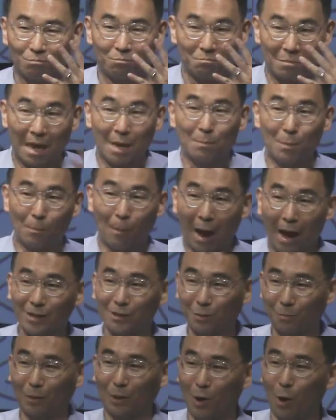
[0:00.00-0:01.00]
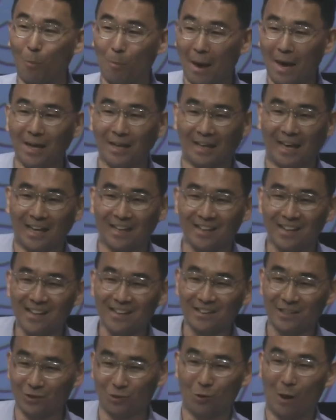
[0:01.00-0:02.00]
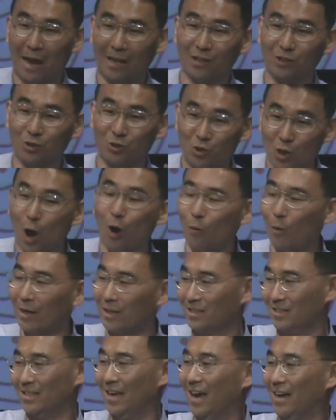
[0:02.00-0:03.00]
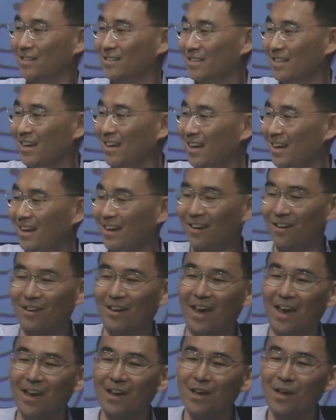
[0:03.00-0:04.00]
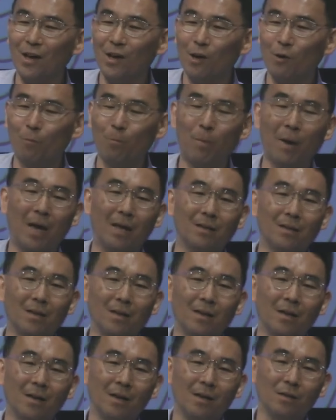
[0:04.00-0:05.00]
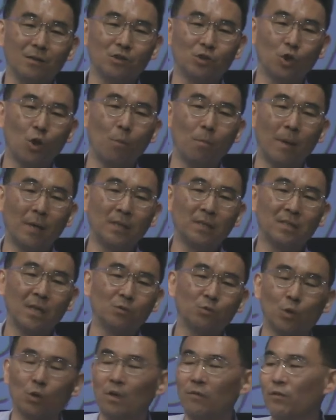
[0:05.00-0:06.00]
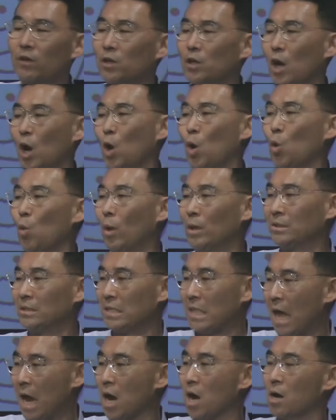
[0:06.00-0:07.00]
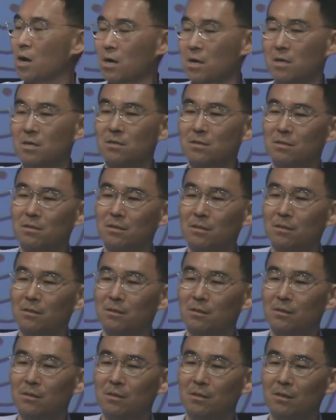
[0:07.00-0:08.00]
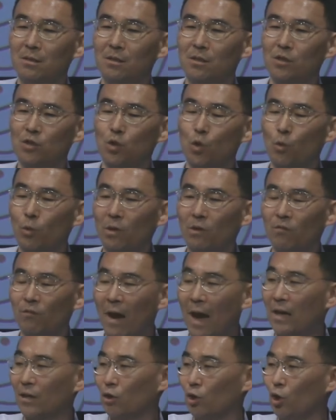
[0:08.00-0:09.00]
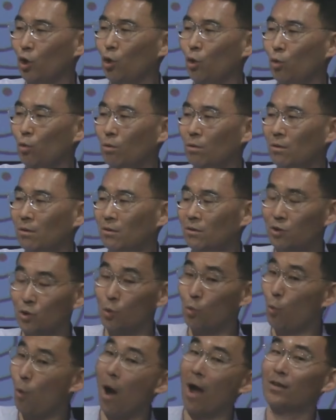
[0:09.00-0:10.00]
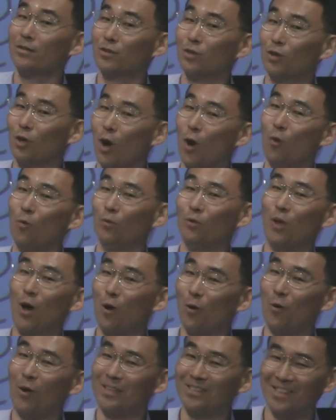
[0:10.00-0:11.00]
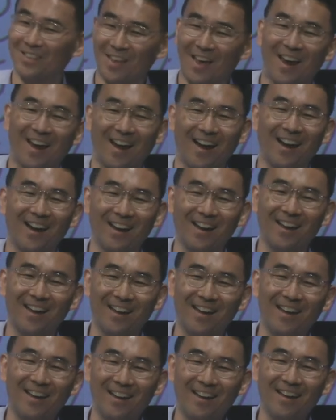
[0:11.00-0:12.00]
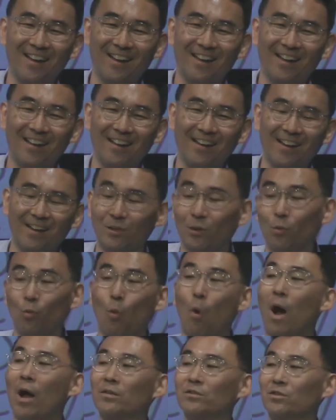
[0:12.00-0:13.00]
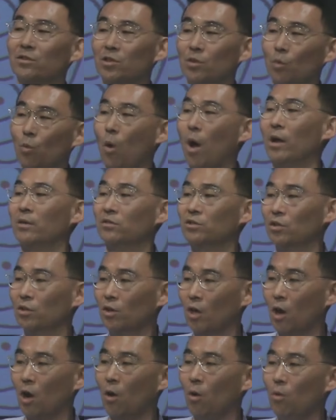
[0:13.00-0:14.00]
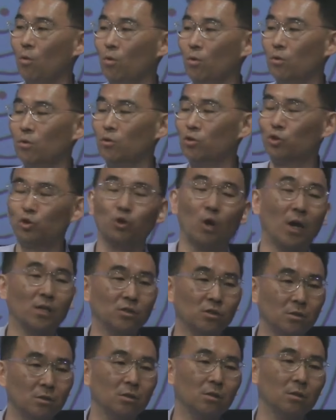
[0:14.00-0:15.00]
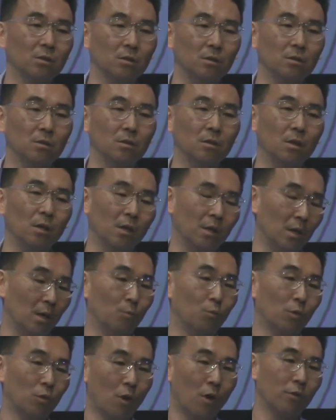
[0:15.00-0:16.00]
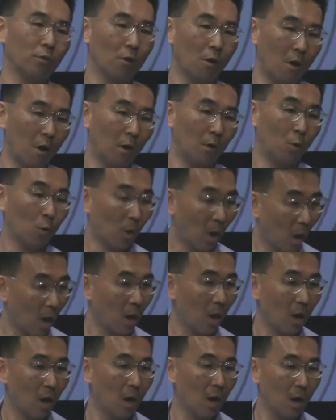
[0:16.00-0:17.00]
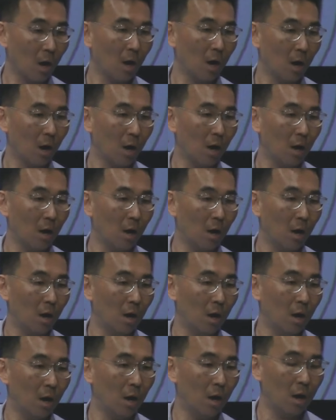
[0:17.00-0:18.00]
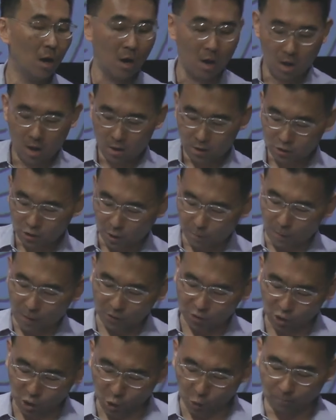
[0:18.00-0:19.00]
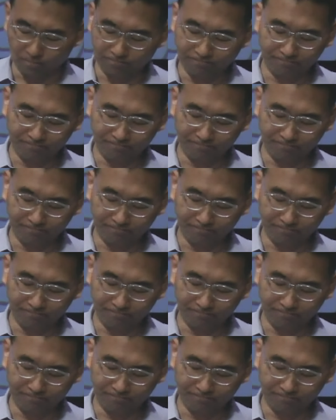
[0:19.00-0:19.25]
maybe possibly obeying it because you at least know what it says. Okay? But so many times we don't even know what's there. So we invite you to want to go know what's there and then want to want to go trust in him with all your heart okay let's go to part two